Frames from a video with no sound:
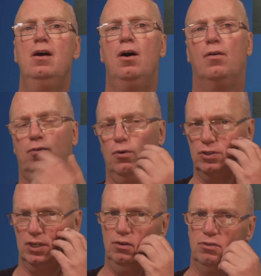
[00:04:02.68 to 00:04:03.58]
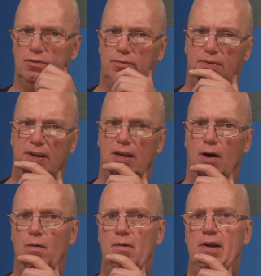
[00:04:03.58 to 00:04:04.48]
Of course I use for
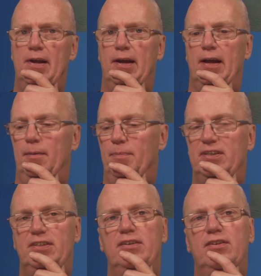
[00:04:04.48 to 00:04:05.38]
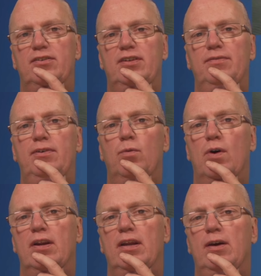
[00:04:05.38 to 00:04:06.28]
video, but since the
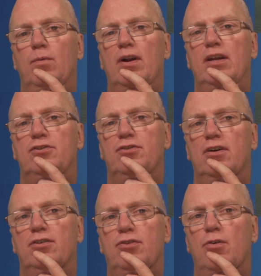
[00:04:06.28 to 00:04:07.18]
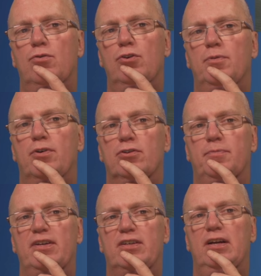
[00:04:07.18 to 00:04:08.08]
ZV-E1 is so good, because
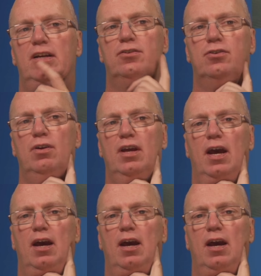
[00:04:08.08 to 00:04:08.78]
basically the Sony